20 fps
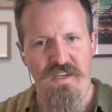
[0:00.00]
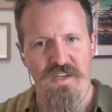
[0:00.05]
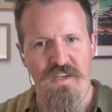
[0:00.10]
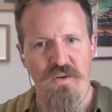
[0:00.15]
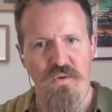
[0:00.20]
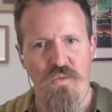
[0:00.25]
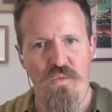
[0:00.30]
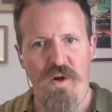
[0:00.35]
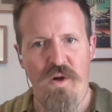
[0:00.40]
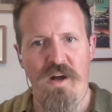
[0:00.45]

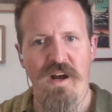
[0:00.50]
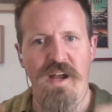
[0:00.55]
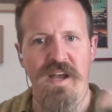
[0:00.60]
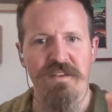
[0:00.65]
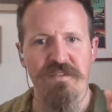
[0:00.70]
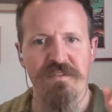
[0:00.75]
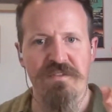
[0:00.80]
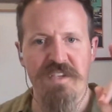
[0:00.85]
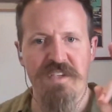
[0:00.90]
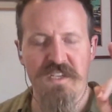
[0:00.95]

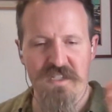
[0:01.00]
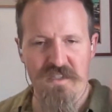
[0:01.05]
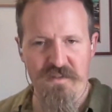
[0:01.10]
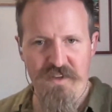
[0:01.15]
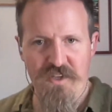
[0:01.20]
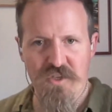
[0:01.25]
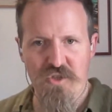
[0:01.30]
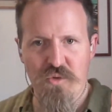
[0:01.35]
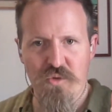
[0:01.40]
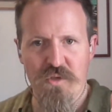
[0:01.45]
Whereas the
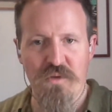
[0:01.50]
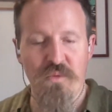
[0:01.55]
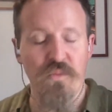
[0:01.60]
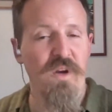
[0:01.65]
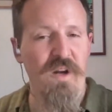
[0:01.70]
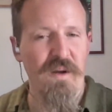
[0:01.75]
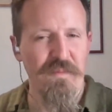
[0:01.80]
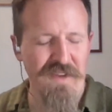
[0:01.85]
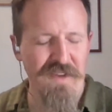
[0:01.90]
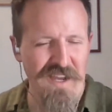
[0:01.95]
individual,
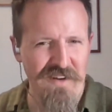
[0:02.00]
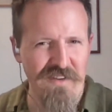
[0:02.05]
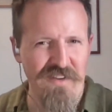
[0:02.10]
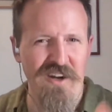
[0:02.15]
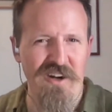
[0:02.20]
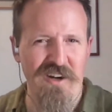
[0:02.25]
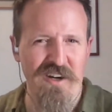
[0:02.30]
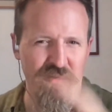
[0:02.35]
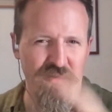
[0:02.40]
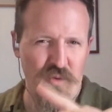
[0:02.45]
what I'm kind of
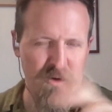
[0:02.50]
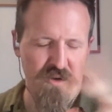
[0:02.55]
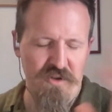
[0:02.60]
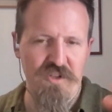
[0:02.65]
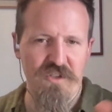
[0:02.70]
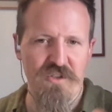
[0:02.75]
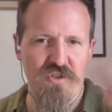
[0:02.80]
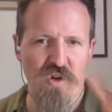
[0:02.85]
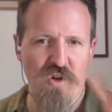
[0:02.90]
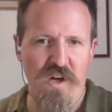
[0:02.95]
hearing, for
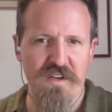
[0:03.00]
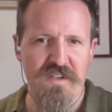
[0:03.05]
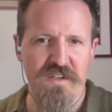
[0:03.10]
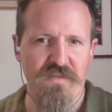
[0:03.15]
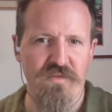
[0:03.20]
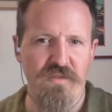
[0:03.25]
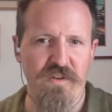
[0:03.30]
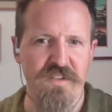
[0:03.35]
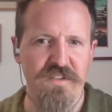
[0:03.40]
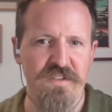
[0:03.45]
to draw a
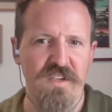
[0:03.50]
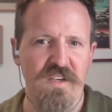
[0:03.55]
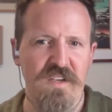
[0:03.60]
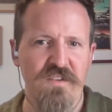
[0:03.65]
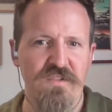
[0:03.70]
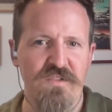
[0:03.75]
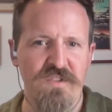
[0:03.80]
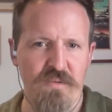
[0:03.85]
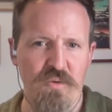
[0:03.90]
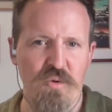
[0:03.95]
difference,
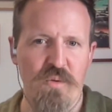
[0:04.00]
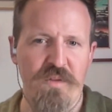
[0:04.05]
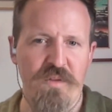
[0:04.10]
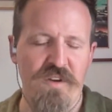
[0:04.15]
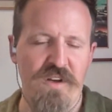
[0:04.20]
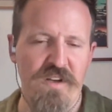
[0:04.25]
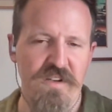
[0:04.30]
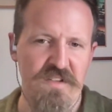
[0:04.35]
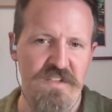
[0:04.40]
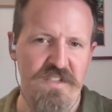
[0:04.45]
someone
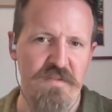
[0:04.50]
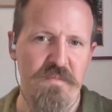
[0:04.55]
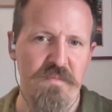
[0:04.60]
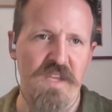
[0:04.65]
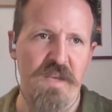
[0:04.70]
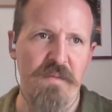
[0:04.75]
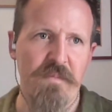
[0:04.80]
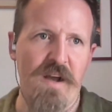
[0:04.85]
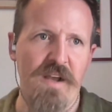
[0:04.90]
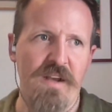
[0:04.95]
with
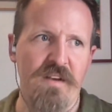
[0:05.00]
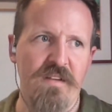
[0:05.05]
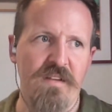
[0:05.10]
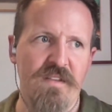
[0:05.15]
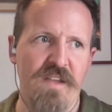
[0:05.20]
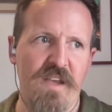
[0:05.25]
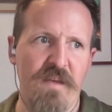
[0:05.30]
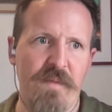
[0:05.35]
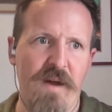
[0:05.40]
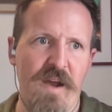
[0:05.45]
autism,
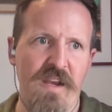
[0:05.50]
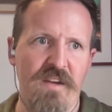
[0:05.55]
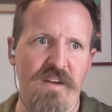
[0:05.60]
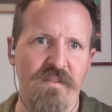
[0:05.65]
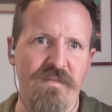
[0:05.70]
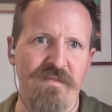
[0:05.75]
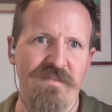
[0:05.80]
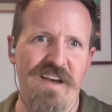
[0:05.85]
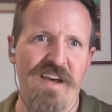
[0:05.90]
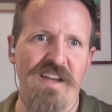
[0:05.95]
they might
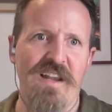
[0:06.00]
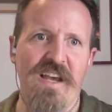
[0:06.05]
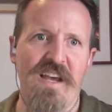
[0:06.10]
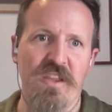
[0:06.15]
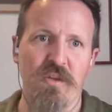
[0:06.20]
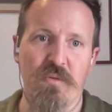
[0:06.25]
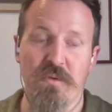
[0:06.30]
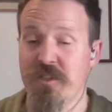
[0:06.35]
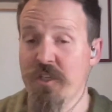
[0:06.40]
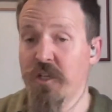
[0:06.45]
not
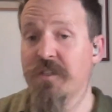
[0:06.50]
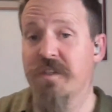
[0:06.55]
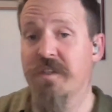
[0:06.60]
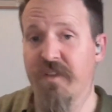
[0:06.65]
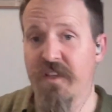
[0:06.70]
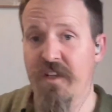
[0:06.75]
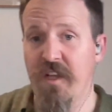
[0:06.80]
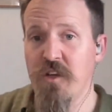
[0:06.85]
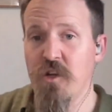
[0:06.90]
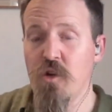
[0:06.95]
like the result
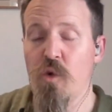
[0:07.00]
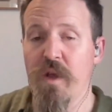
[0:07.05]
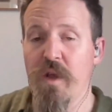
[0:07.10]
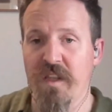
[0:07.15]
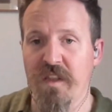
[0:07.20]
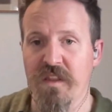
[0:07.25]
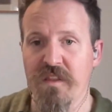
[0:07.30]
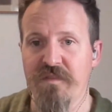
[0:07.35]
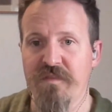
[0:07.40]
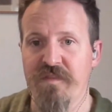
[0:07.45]
of it
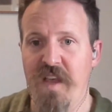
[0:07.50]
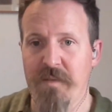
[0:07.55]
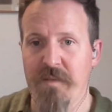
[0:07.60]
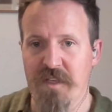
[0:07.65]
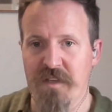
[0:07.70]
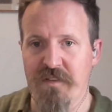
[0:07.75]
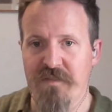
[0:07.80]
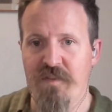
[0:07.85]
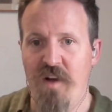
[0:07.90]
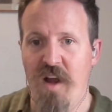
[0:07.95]
annoying
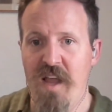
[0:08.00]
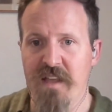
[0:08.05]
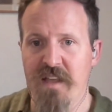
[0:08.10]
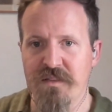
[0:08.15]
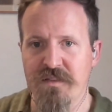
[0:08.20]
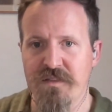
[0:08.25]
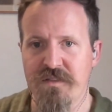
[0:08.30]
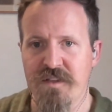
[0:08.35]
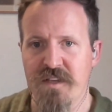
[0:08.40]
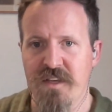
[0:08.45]
family and
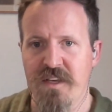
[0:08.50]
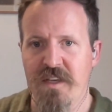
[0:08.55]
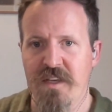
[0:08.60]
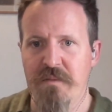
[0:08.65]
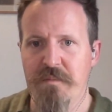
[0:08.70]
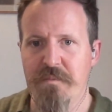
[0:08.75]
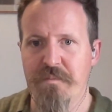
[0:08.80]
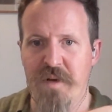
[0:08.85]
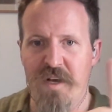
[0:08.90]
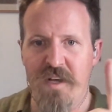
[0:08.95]
friends,
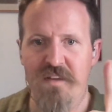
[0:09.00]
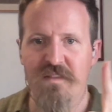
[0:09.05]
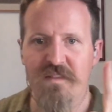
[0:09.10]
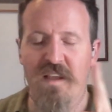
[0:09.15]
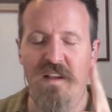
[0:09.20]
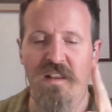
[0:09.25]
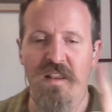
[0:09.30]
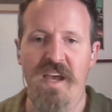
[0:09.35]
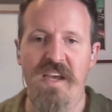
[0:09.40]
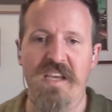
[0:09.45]
but
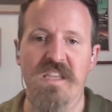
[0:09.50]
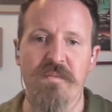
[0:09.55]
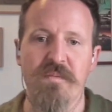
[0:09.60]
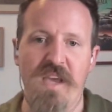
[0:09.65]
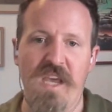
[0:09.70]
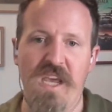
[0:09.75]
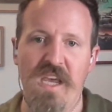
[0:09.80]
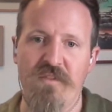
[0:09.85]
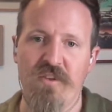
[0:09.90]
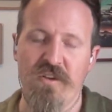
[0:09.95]
they like the
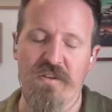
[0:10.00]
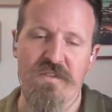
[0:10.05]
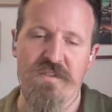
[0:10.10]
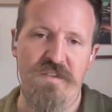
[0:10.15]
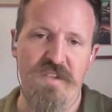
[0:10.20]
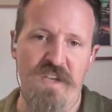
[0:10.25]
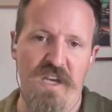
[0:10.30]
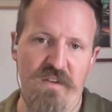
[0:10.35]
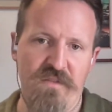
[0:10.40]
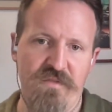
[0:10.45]
behavior
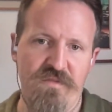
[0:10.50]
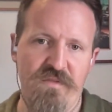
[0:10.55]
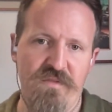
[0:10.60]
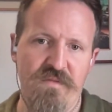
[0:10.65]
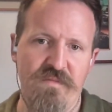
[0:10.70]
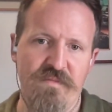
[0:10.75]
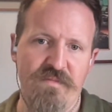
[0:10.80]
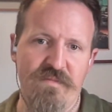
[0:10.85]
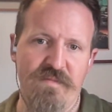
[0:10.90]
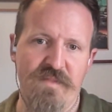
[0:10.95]
itself,
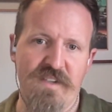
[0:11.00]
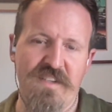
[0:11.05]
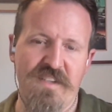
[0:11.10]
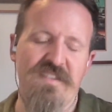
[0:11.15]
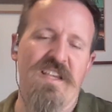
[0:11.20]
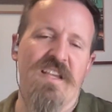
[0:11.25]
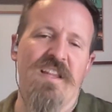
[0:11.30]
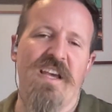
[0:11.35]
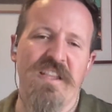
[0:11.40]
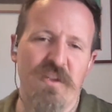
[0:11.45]

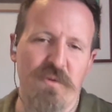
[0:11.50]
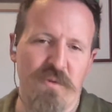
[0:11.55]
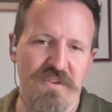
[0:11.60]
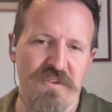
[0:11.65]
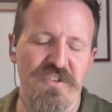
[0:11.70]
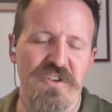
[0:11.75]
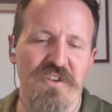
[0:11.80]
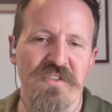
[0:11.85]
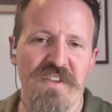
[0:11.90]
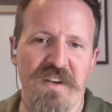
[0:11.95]
because they like the
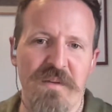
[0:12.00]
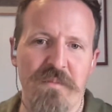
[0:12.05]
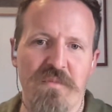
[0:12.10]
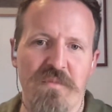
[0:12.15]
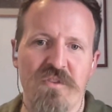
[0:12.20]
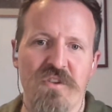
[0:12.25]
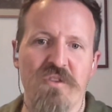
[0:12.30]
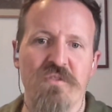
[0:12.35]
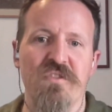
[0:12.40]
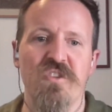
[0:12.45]
result that it
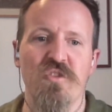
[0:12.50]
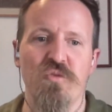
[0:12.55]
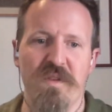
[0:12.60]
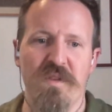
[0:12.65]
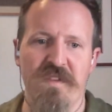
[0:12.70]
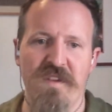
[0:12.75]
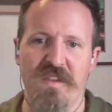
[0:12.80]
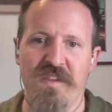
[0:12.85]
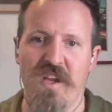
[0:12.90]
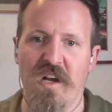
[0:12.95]
produces
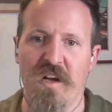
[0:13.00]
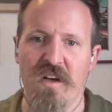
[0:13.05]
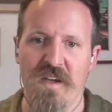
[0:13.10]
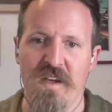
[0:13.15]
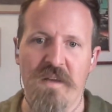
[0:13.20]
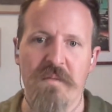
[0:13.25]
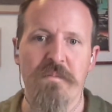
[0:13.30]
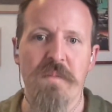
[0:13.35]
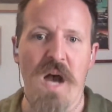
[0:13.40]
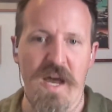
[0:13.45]
within their
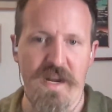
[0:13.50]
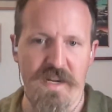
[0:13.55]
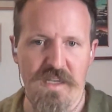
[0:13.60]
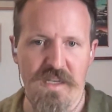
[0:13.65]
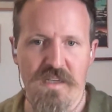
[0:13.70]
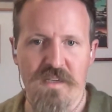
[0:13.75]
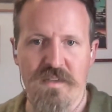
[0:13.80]
body.